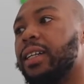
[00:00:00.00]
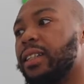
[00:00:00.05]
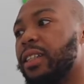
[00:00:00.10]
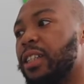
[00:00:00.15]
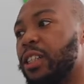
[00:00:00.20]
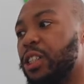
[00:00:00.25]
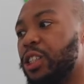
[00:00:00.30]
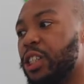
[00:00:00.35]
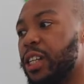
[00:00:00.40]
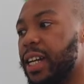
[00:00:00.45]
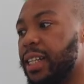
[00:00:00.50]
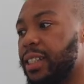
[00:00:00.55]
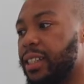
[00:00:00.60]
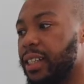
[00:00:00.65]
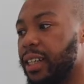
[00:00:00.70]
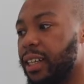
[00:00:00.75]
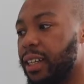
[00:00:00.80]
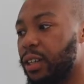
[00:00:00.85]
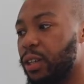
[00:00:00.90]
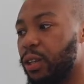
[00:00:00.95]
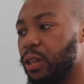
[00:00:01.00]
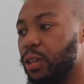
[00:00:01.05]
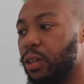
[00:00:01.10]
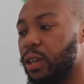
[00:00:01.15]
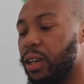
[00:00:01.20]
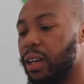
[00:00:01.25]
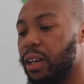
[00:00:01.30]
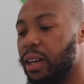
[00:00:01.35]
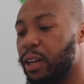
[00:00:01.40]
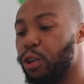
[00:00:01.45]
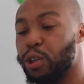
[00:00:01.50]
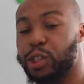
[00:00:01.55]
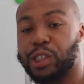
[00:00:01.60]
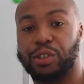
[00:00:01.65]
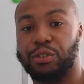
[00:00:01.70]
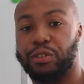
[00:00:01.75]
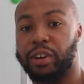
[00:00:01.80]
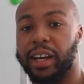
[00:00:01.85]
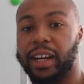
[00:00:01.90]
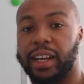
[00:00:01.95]
the genetic uh,
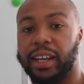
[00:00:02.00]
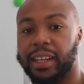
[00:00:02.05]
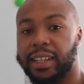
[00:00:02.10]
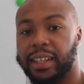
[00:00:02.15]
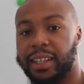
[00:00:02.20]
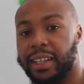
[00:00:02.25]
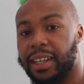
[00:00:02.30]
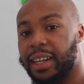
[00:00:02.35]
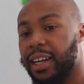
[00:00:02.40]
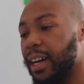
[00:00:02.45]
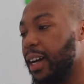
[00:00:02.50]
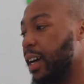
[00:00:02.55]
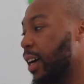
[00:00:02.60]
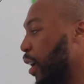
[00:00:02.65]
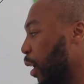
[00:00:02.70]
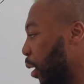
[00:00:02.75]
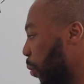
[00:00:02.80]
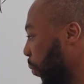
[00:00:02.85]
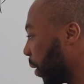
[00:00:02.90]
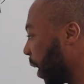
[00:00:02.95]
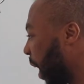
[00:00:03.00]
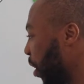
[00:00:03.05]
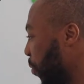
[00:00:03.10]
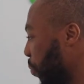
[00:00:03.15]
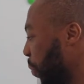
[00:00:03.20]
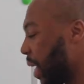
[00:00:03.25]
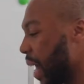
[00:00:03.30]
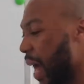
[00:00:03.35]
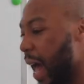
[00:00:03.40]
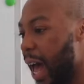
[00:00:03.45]
lottery um, gave me a